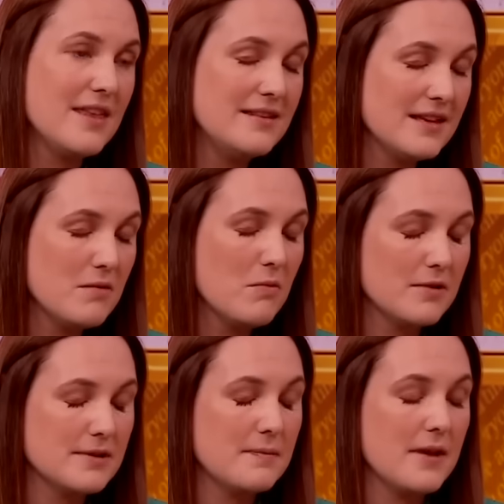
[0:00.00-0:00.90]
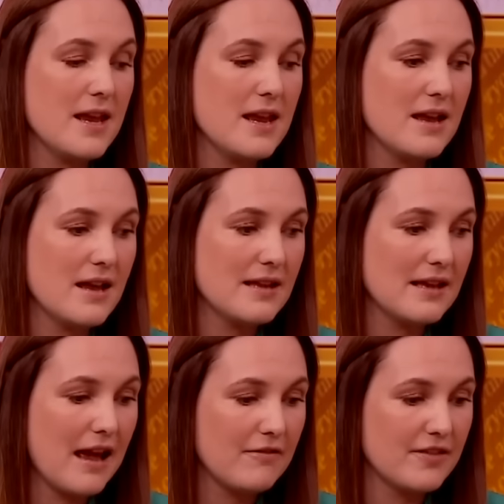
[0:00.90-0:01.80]
They didn't want to
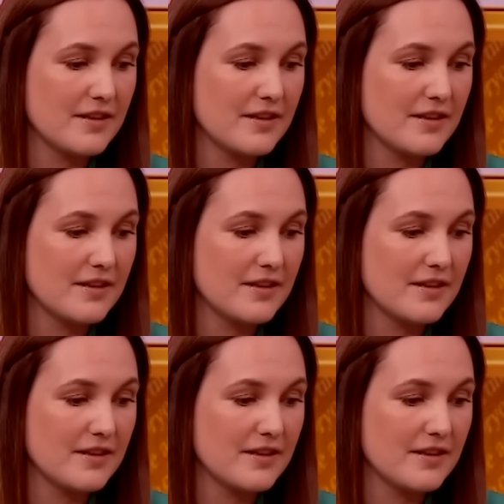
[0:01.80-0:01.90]
have